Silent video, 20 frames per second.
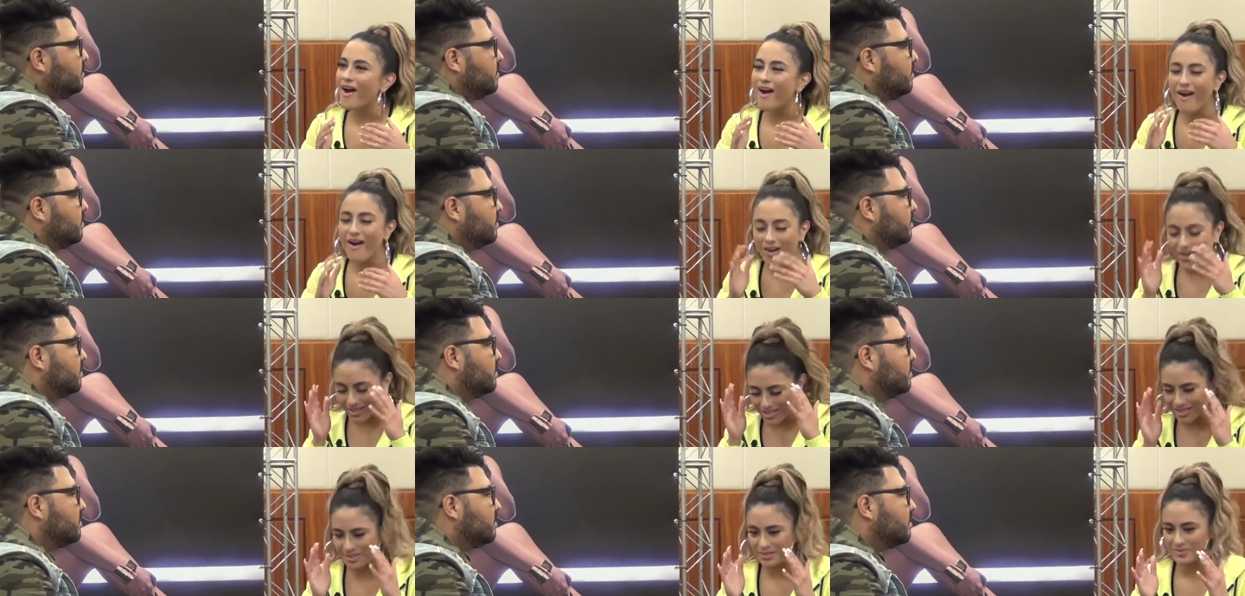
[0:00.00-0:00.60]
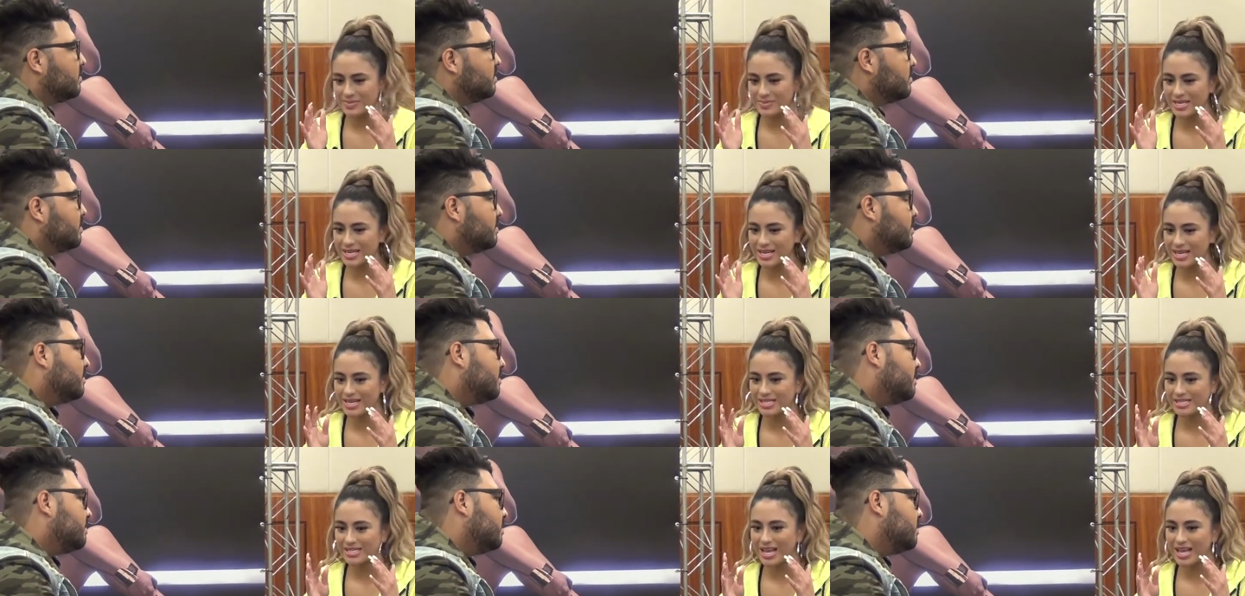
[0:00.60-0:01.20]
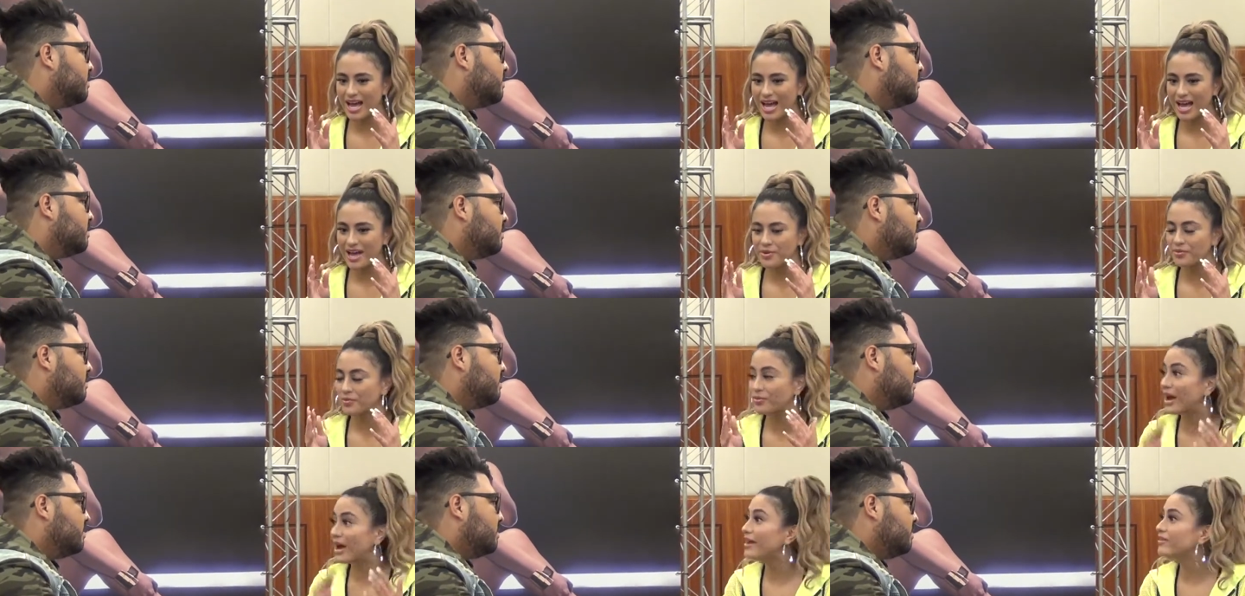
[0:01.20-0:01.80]
Speaker 1: awesome because I
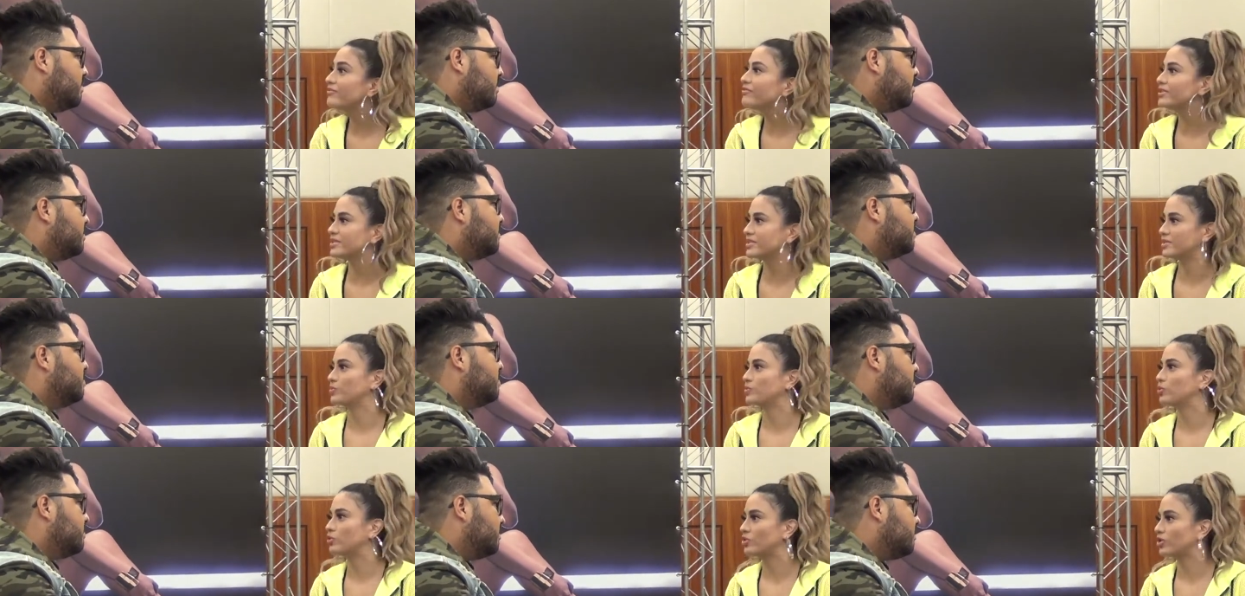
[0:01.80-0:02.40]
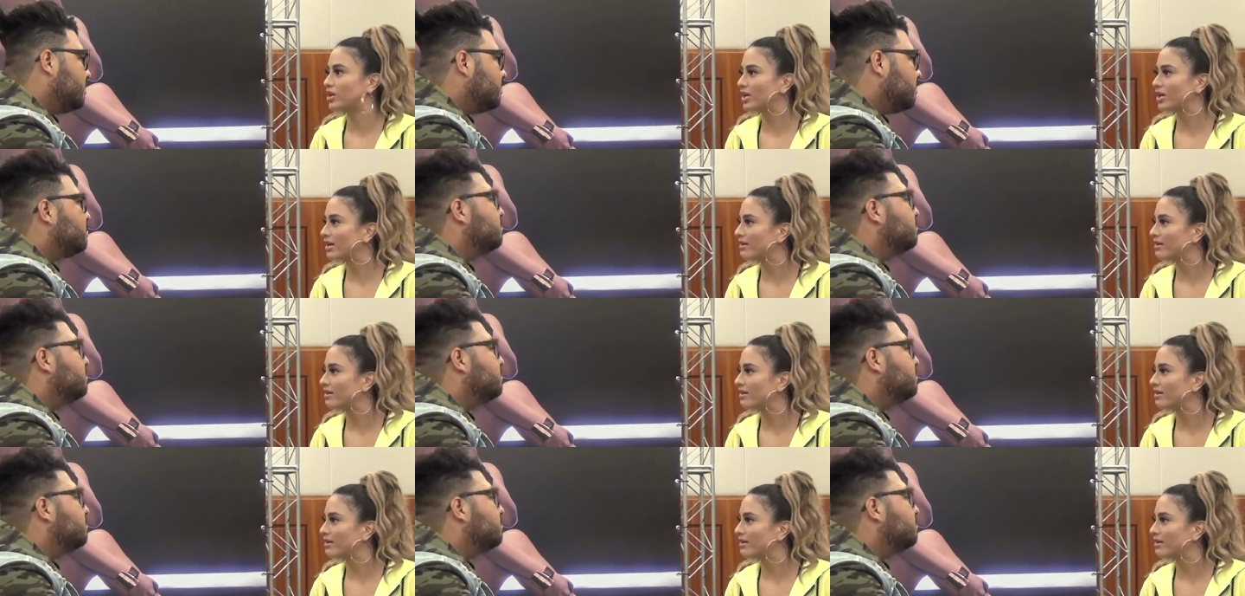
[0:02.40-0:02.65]
arrived this morning